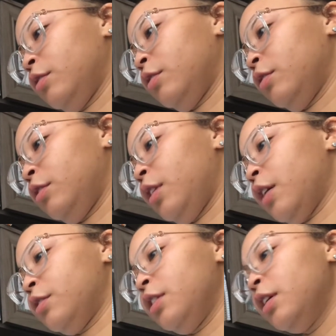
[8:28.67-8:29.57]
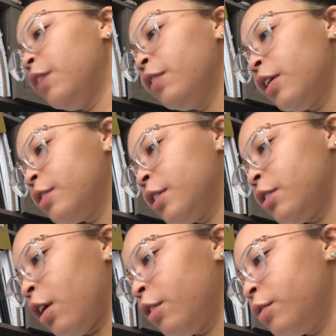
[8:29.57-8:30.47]
Yeah, see, even here it says,
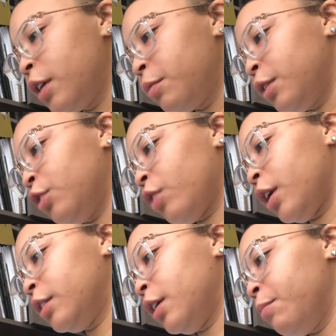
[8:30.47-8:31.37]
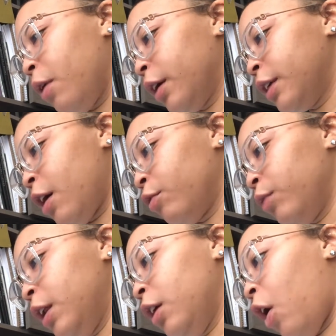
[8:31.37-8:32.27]
although tempting, try not to get bogged down
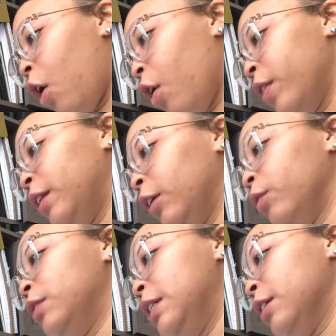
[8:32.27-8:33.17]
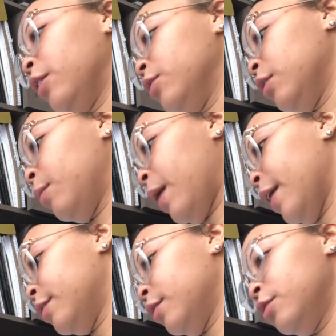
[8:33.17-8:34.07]
reading all the little details in a
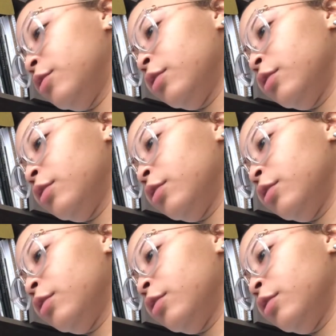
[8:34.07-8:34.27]
passage.